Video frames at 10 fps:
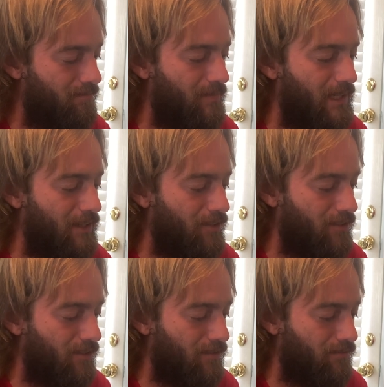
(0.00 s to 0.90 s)
Mainly just
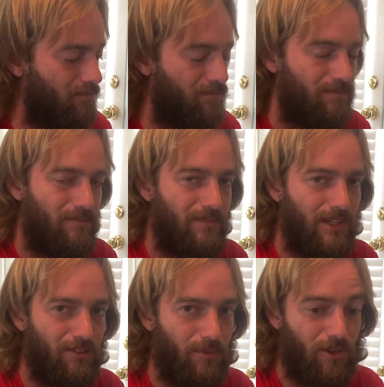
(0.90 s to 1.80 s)
because of
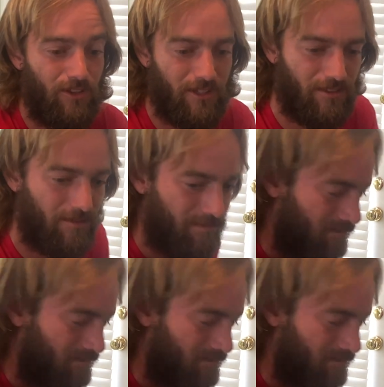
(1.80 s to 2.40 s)
how small it is.